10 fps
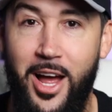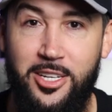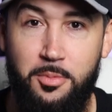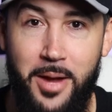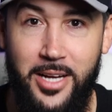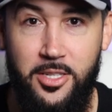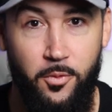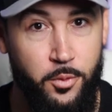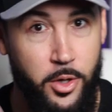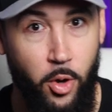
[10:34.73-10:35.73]
flashbacks
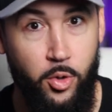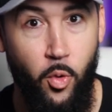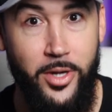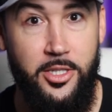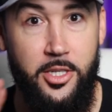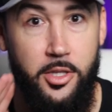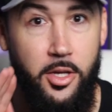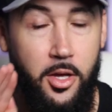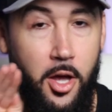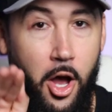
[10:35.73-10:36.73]
of, you know, going to
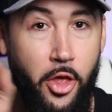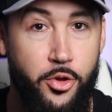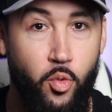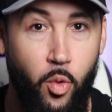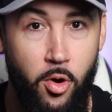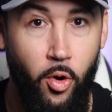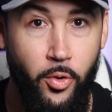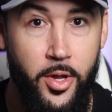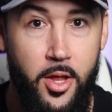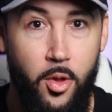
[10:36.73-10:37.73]
the other
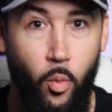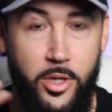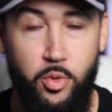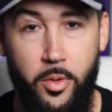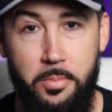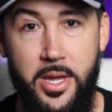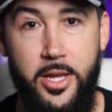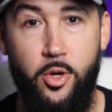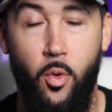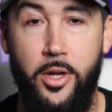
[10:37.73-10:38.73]
world, which would
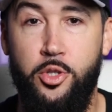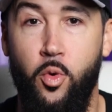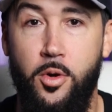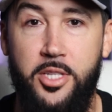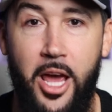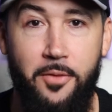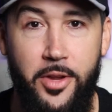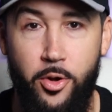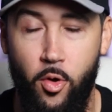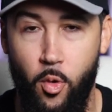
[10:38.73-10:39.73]
be going towards
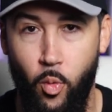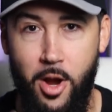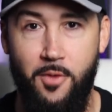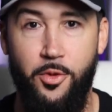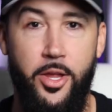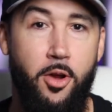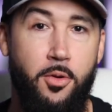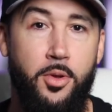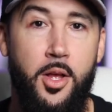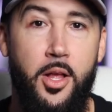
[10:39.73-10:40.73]
heaven or wherever
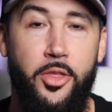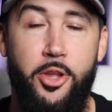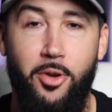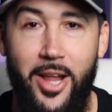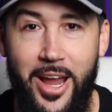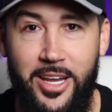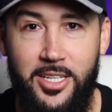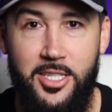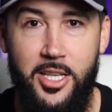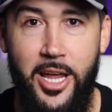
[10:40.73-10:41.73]
their land
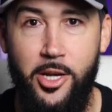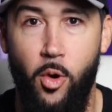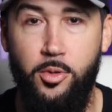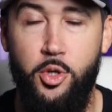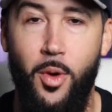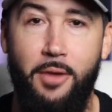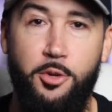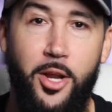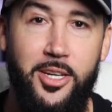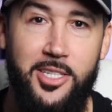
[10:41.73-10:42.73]
is that they go to
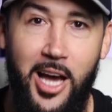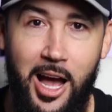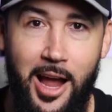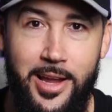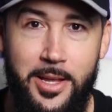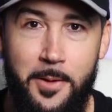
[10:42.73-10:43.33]
after they die.